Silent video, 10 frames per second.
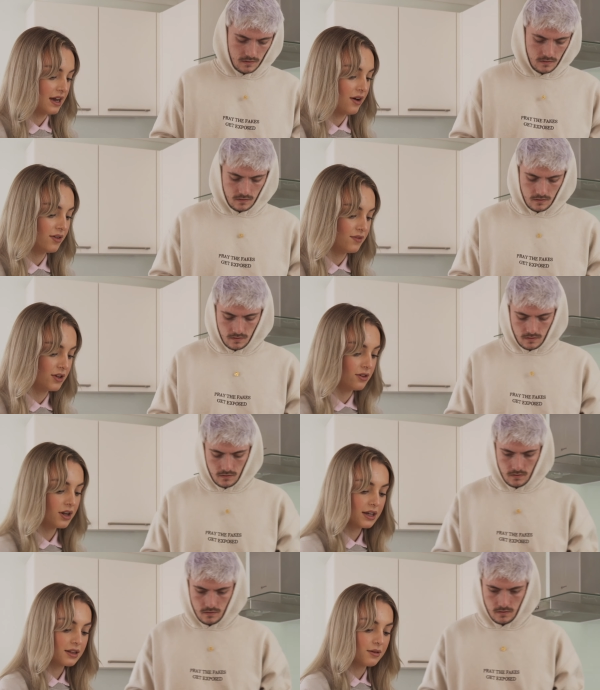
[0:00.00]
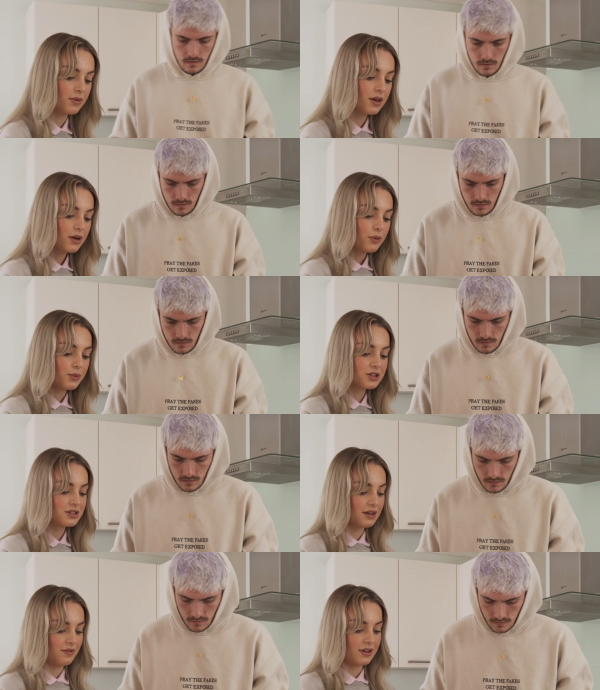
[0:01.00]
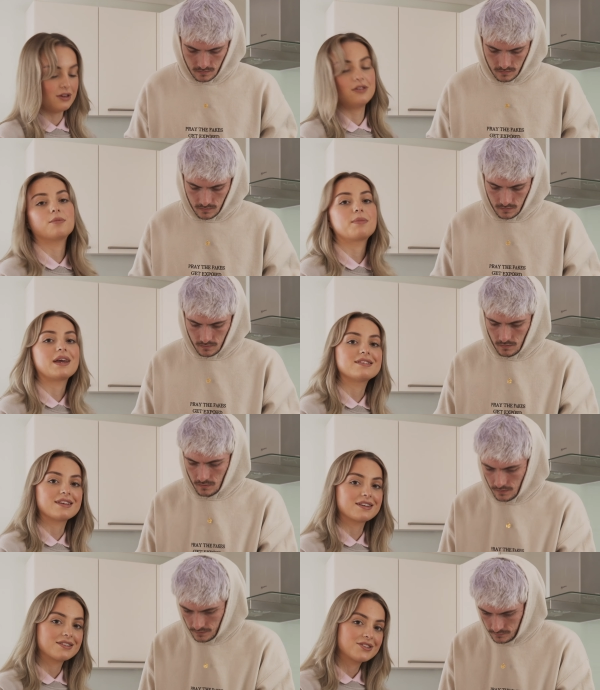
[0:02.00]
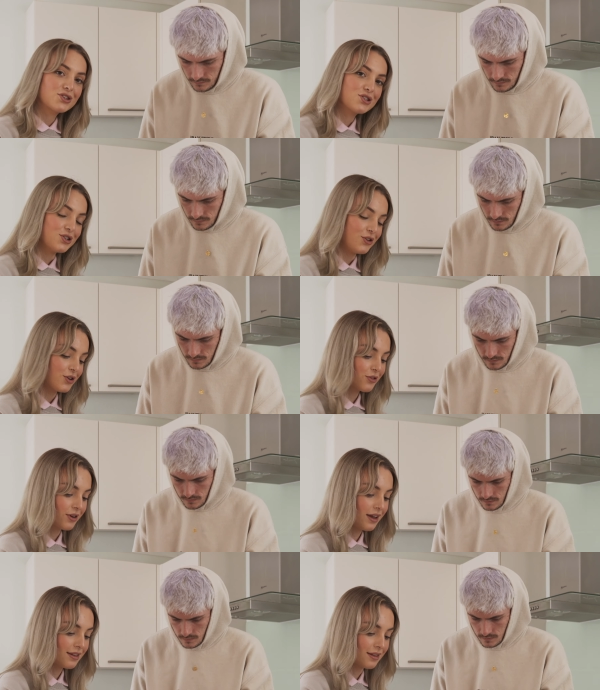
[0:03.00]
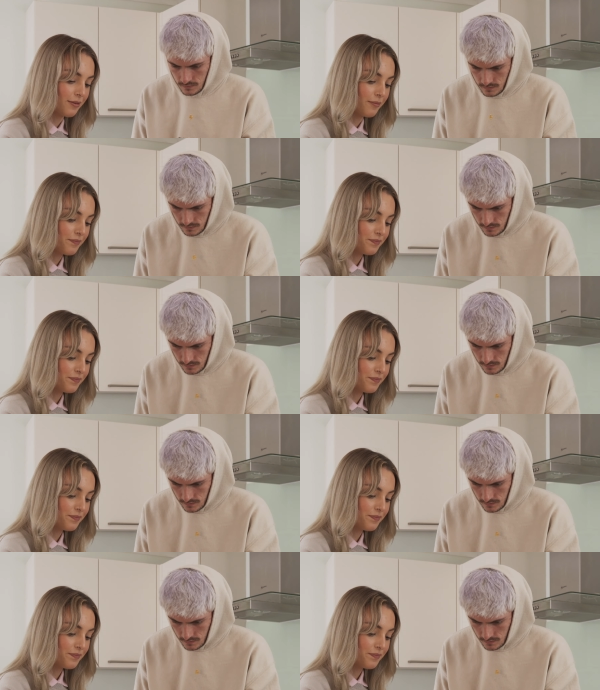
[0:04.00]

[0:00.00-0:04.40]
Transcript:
Speaker 1: to however you like them. We're just giving you the basics to create them.